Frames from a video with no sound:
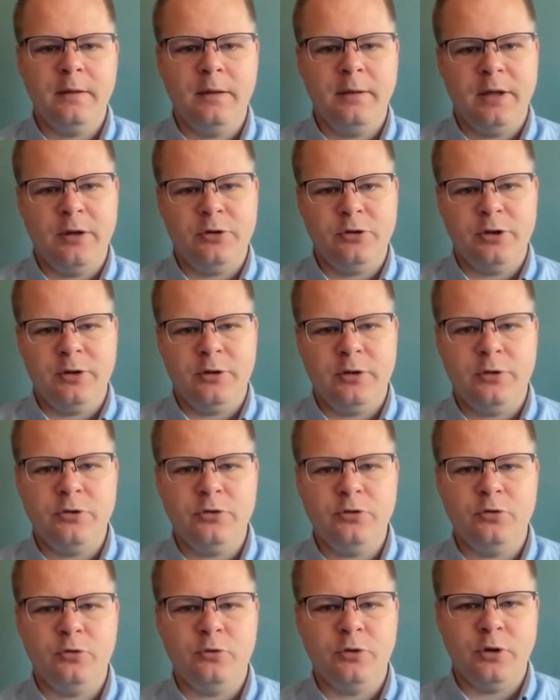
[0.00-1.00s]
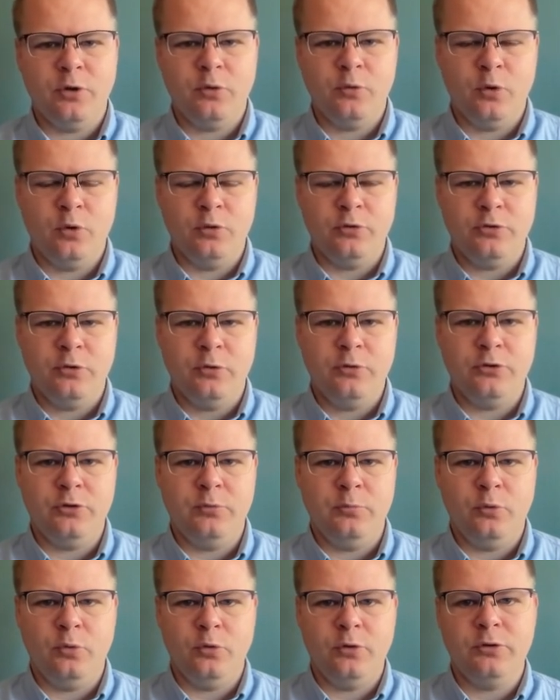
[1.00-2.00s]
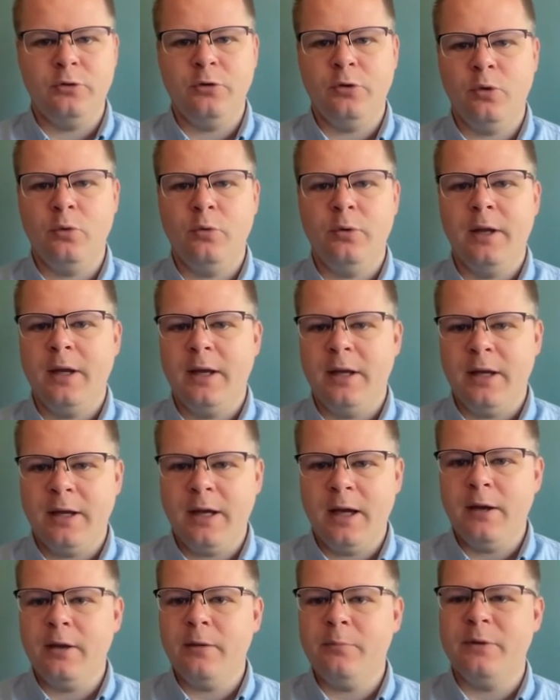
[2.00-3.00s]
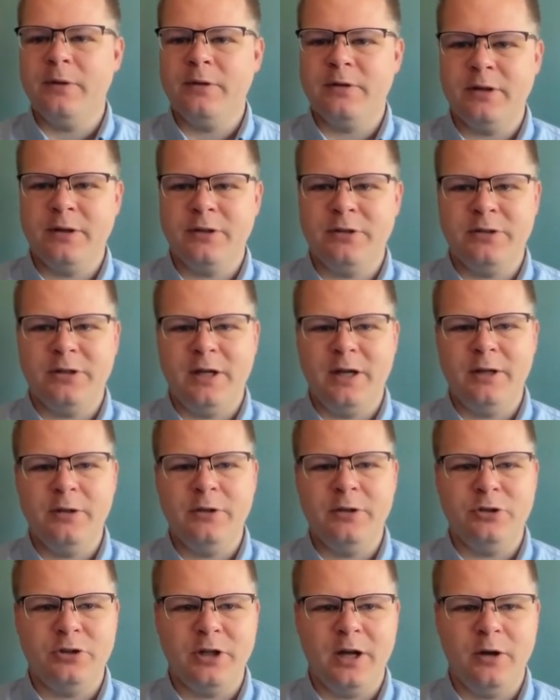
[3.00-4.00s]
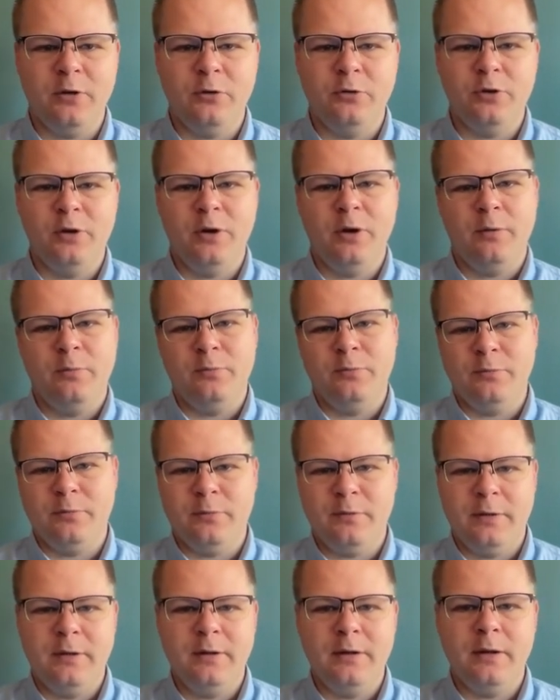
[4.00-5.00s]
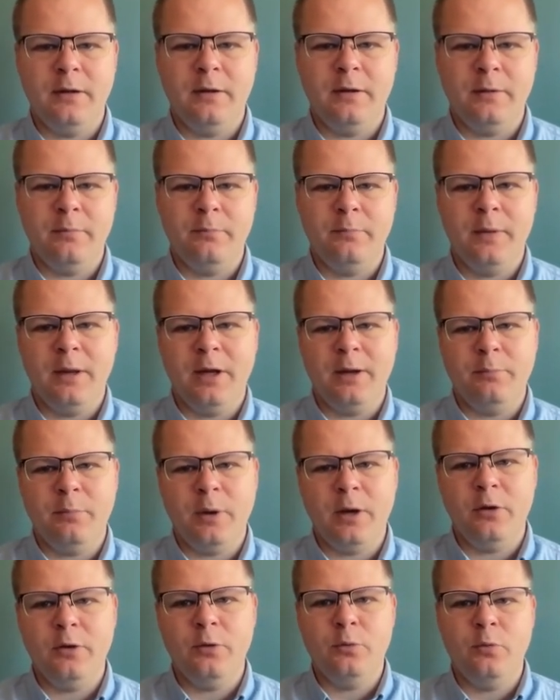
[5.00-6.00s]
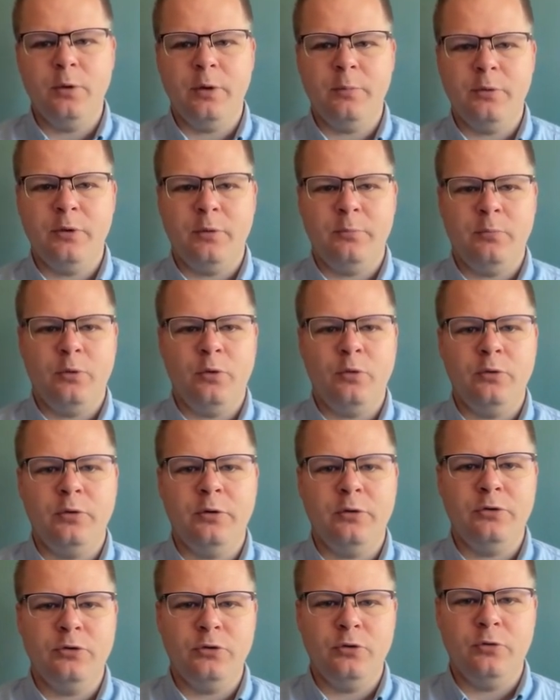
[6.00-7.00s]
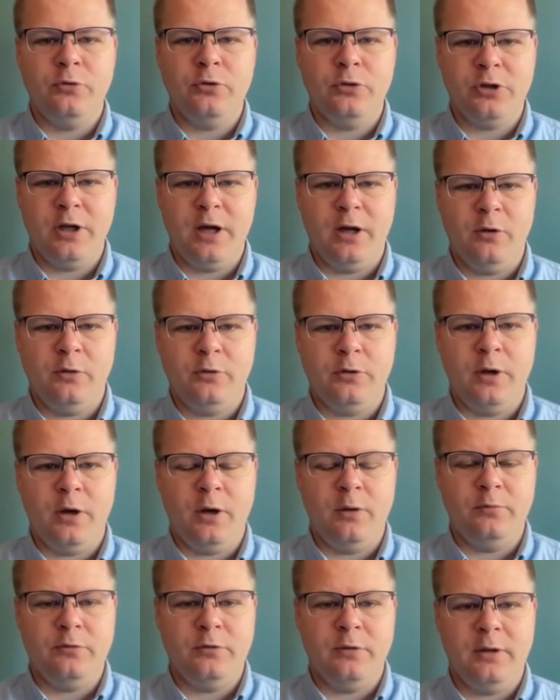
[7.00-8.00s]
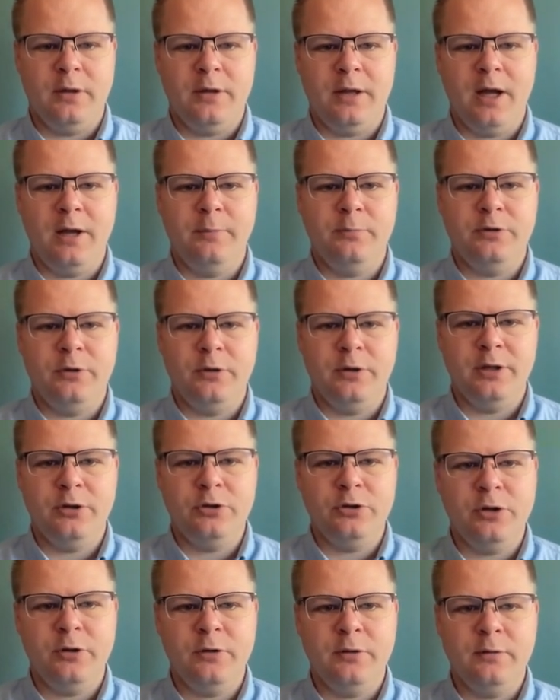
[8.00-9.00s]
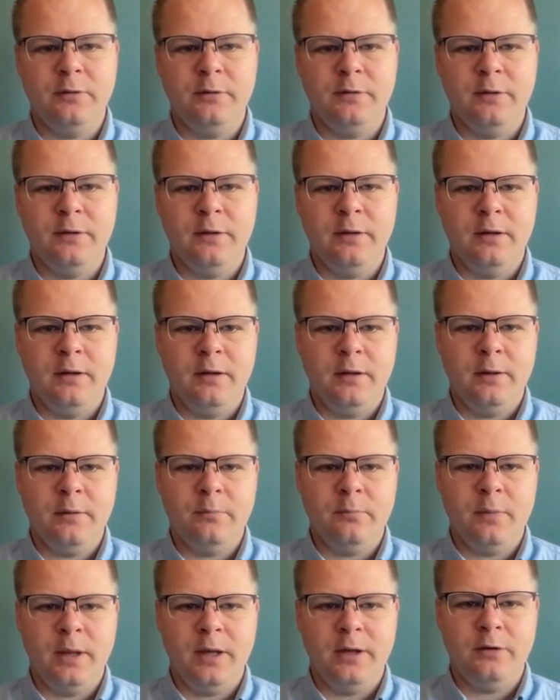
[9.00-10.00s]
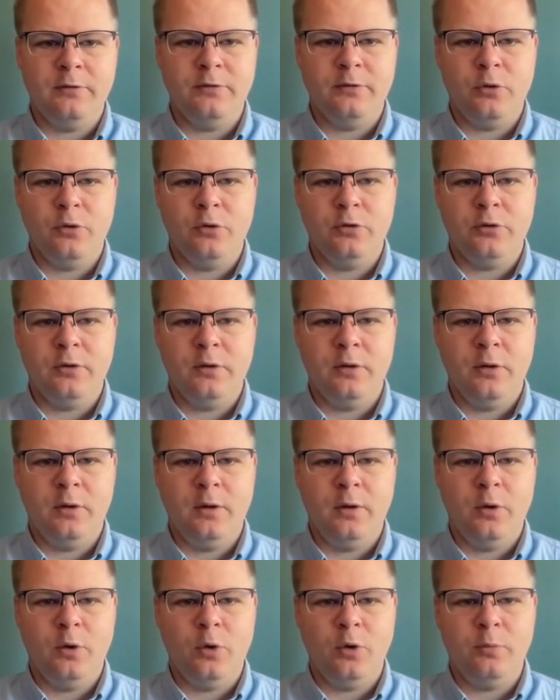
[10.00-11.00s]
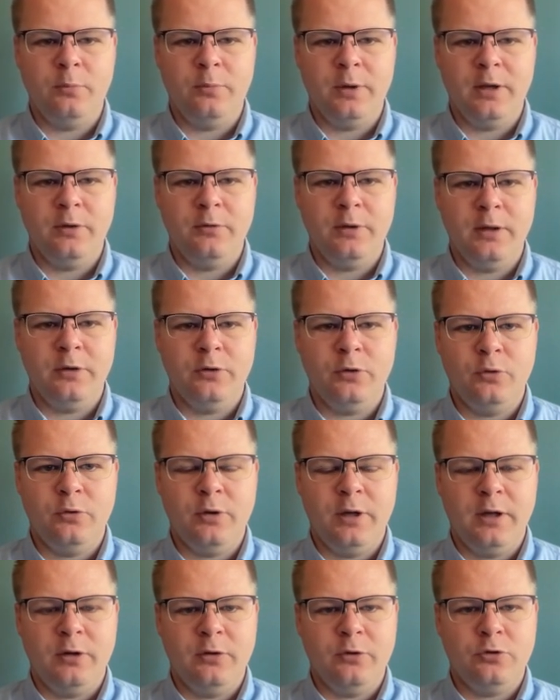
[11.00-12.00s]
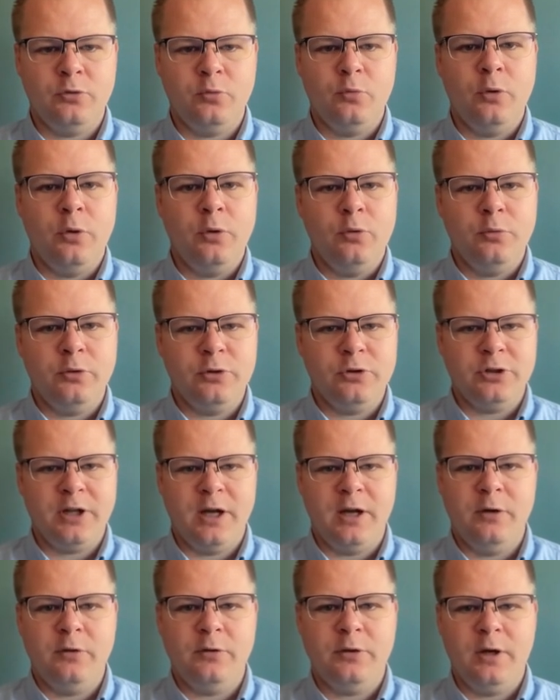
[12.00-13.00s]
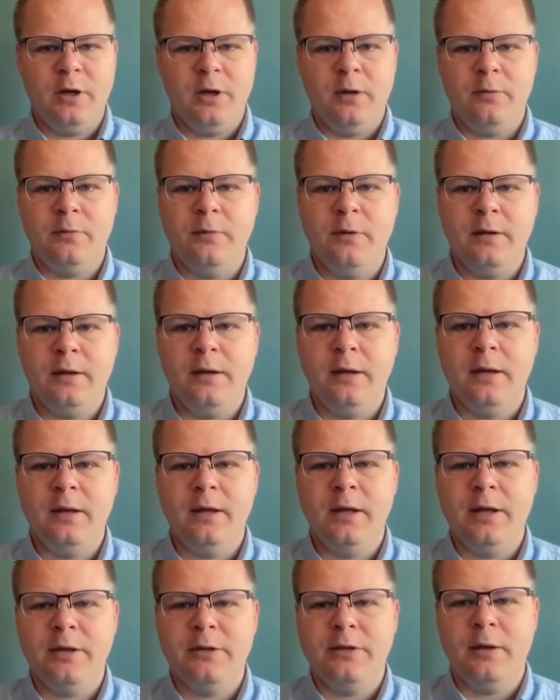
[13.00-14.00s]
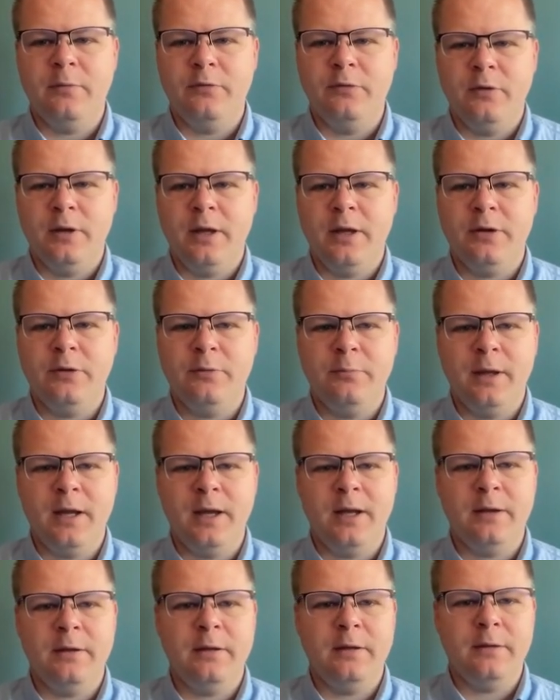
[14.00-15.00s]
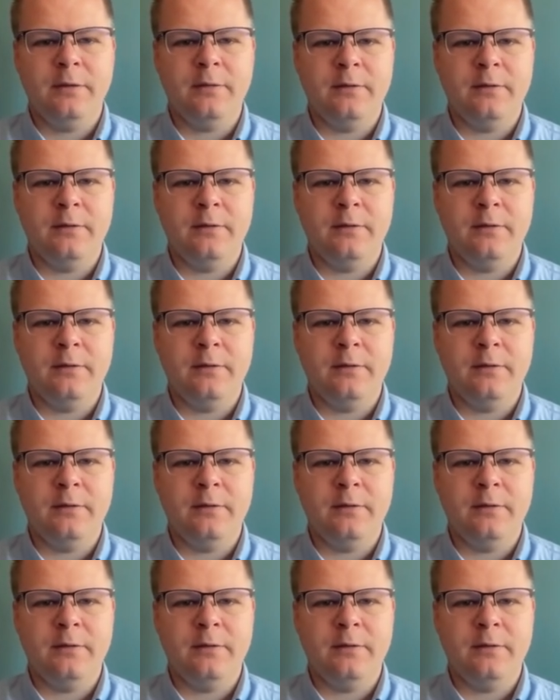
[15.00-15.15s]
INGenious Studio also supports locating elements inside the shadow DOM. Many modern web components use shadow DOM for encapsulation. By default, all playwright locators work with shadow DOM, except for XPath.